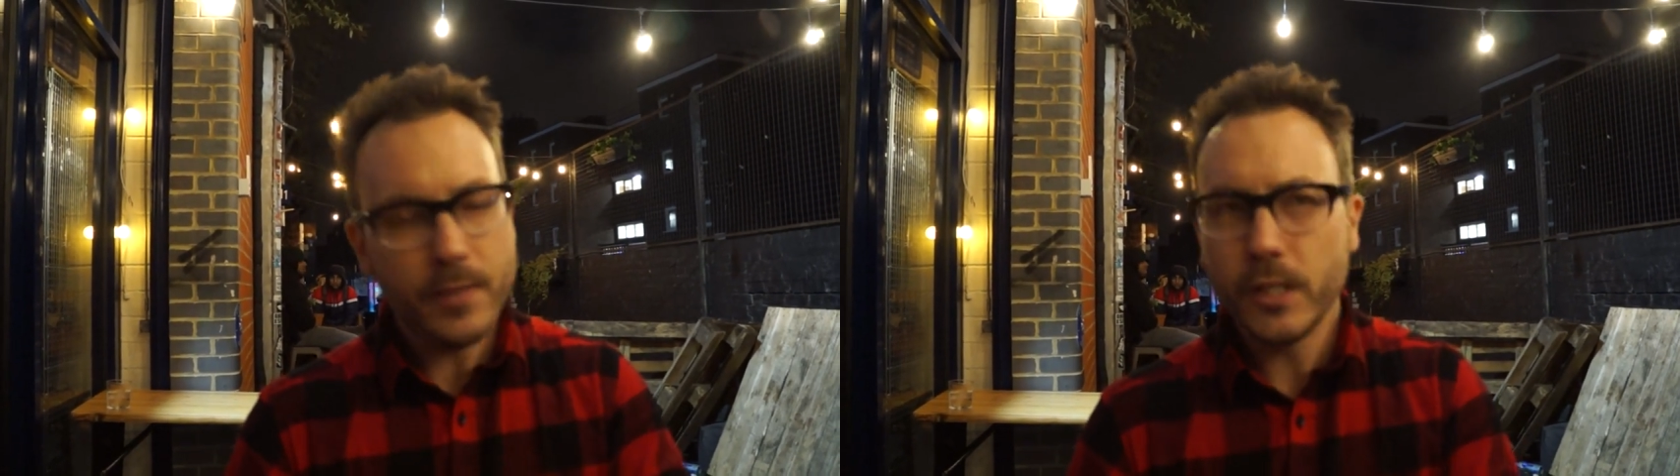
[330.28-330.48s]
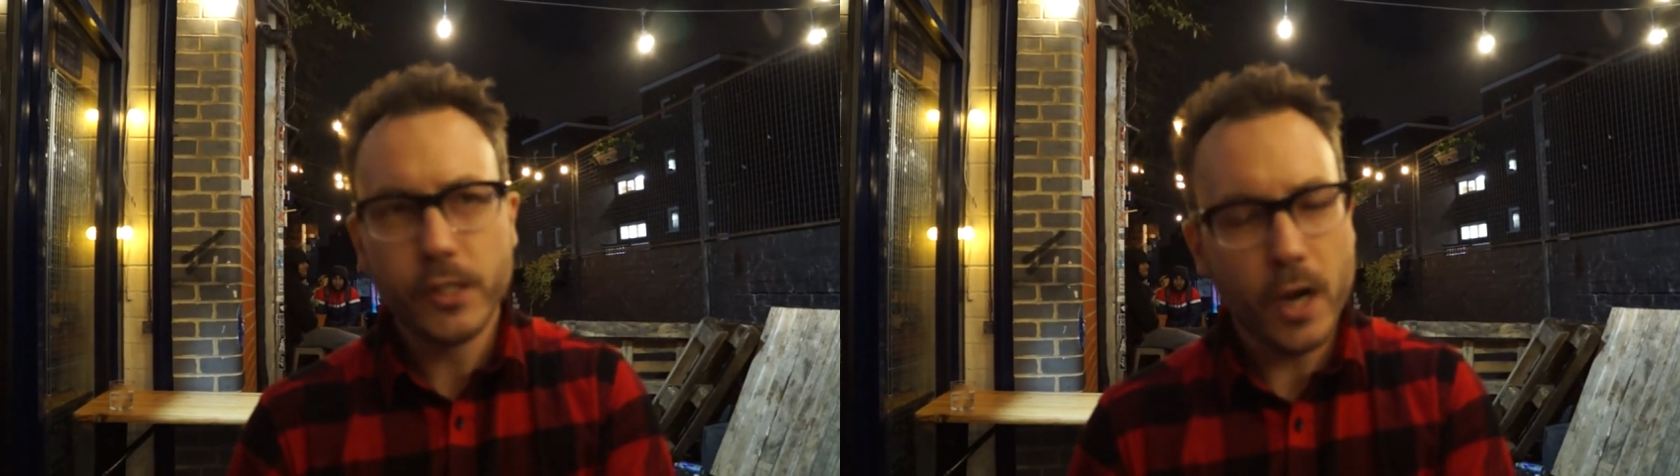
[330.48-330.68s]

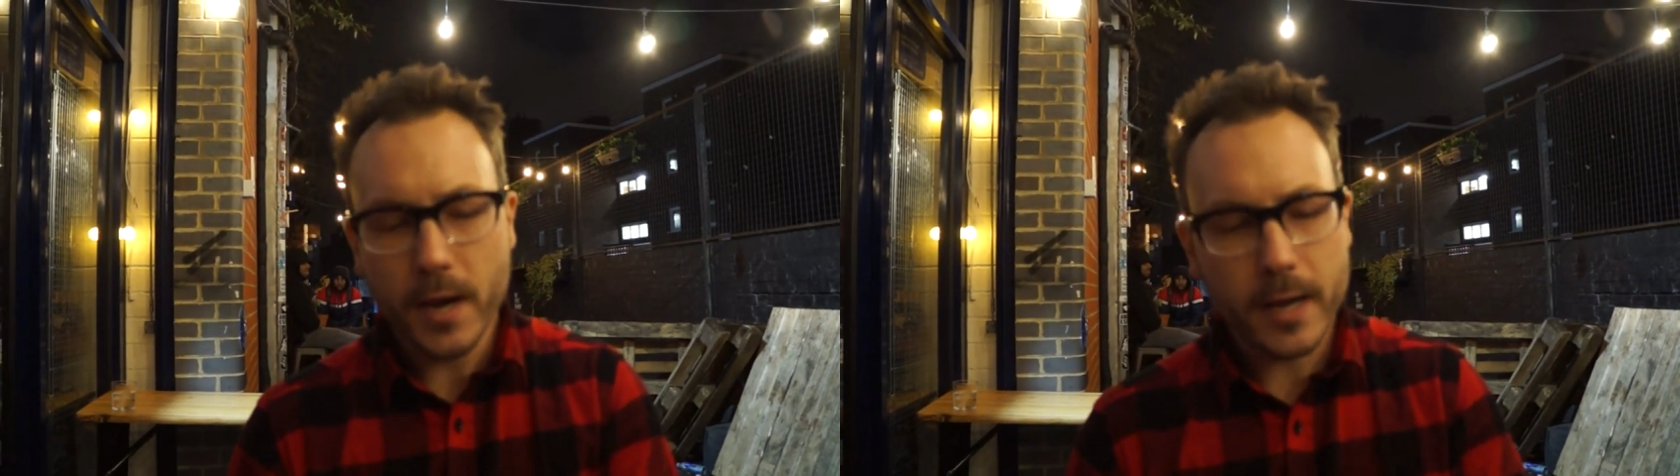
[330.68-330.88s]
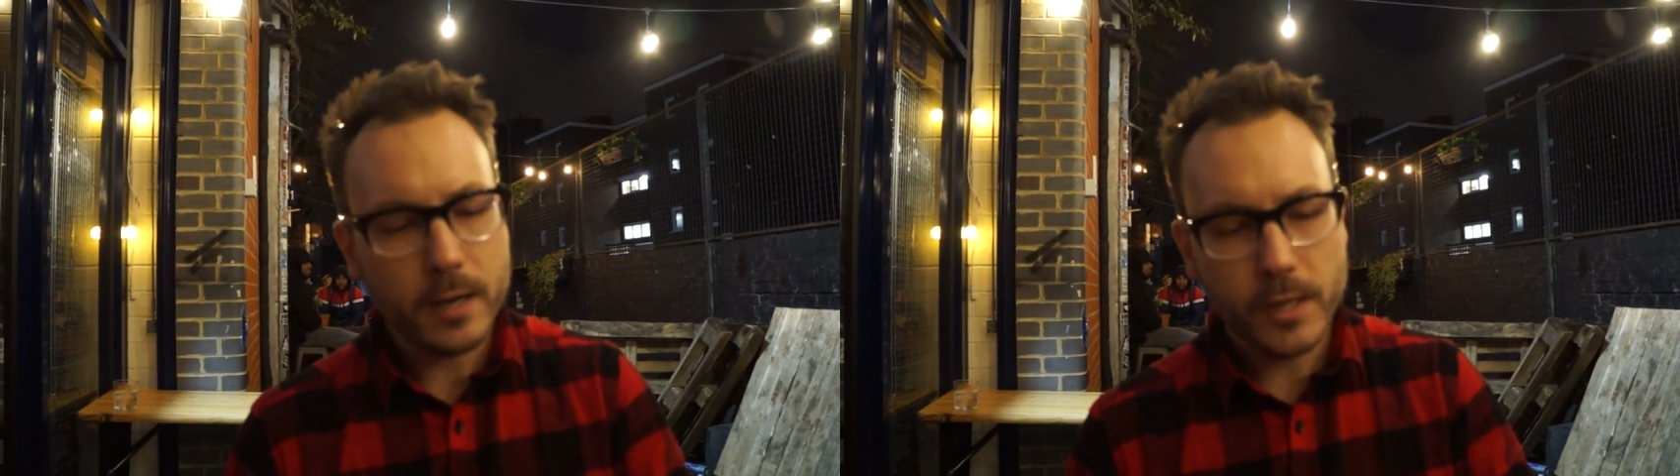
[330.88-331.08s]
And the
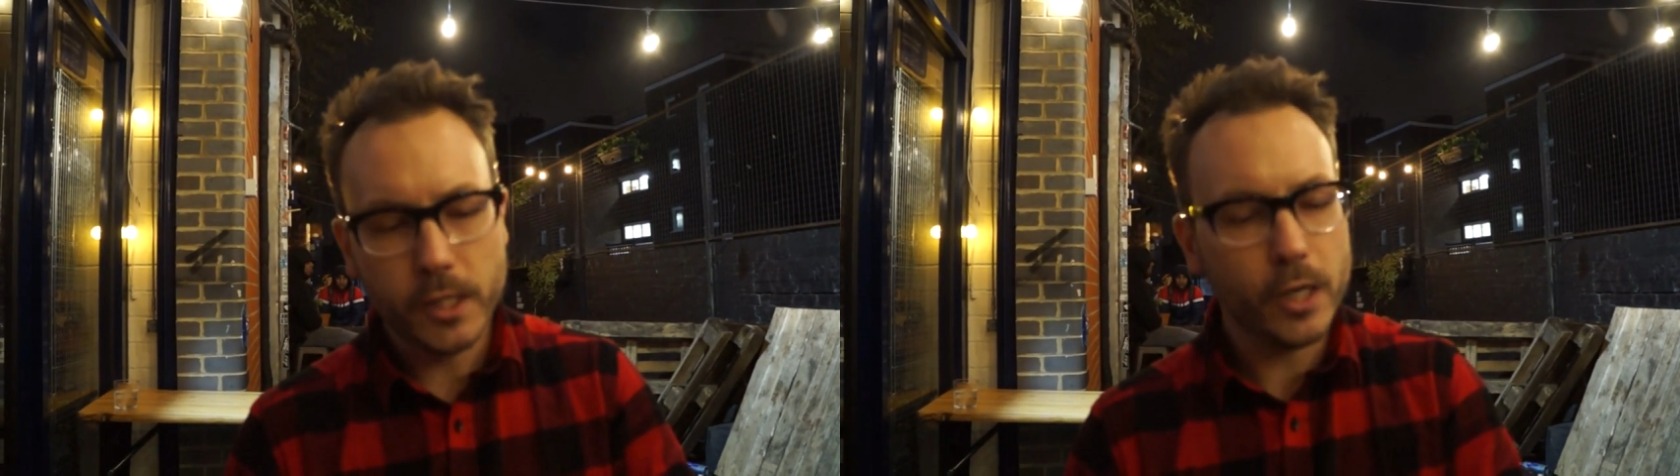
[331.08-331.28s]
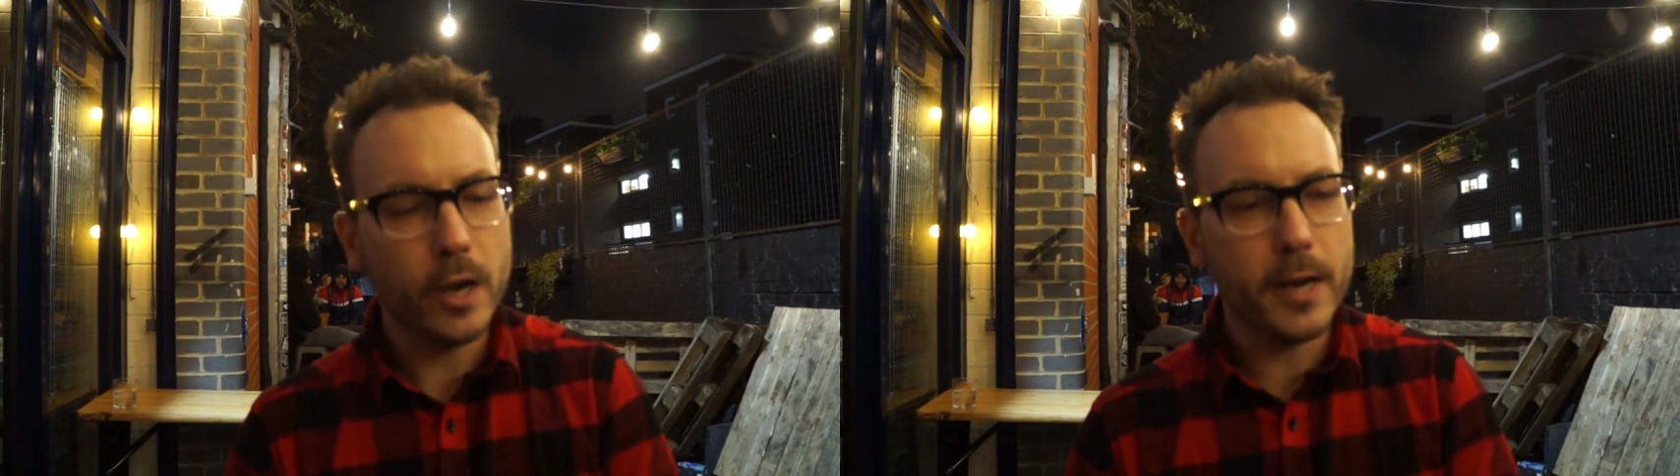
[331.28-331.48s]

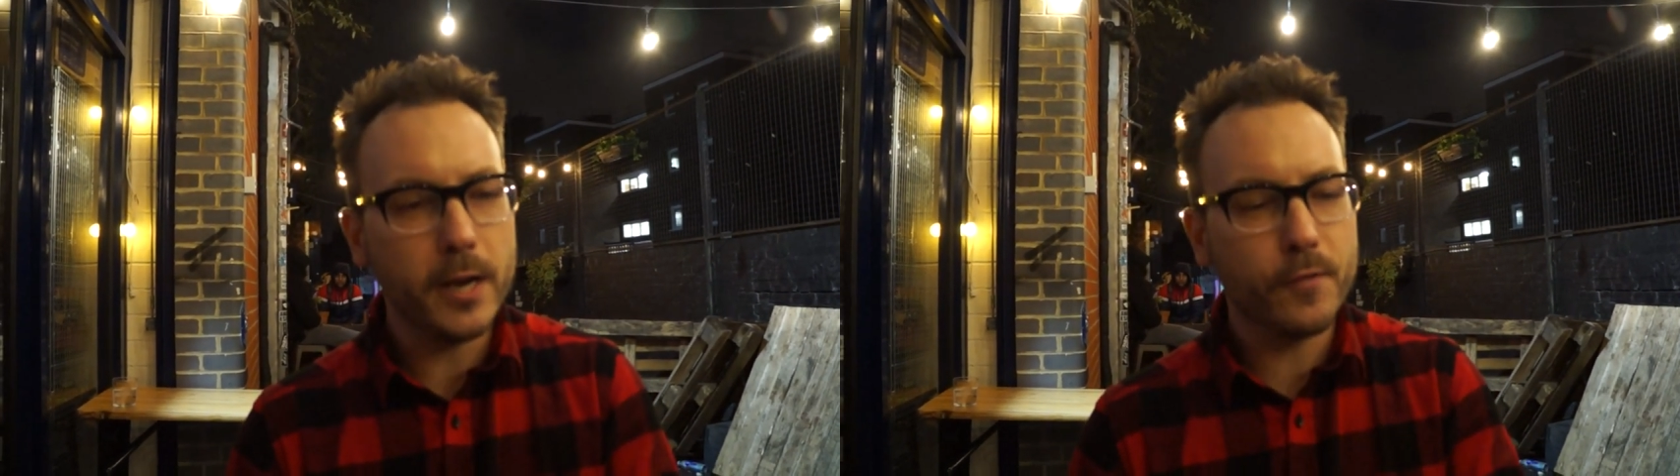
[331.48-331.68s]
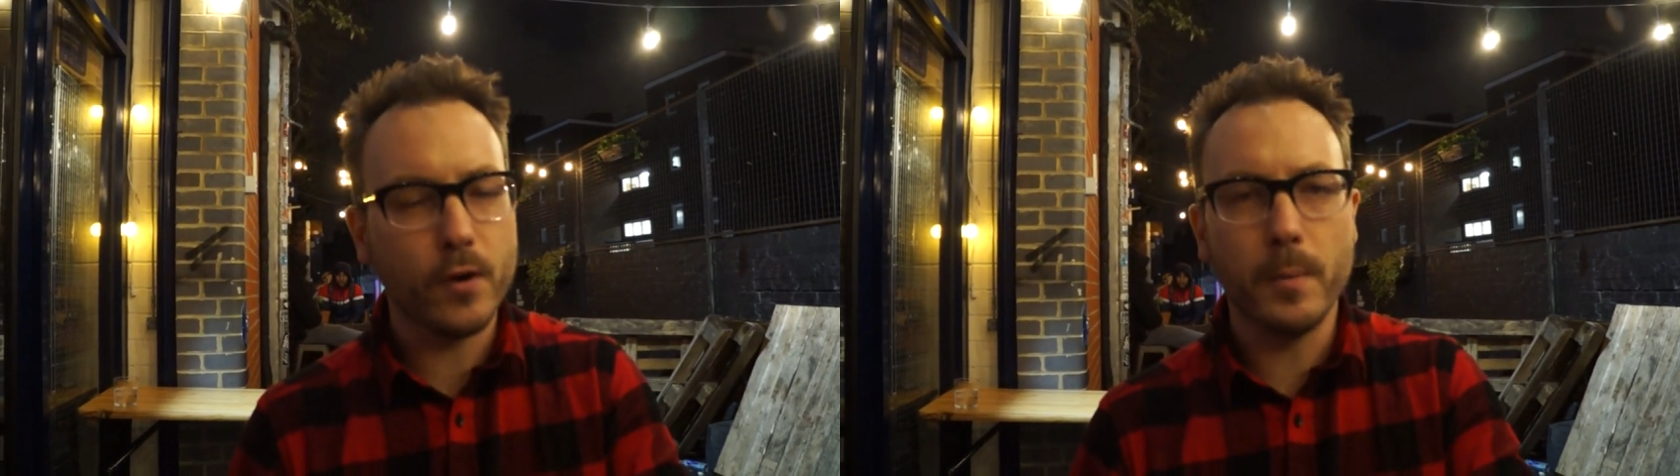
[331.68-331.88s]

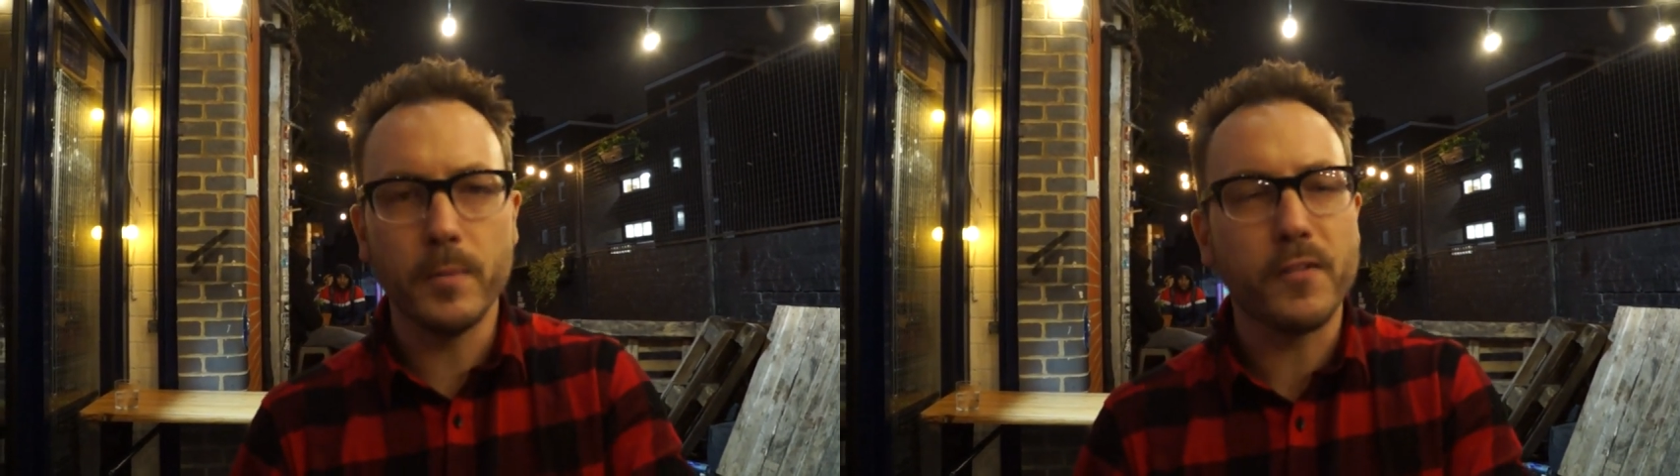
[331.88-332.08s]
journey from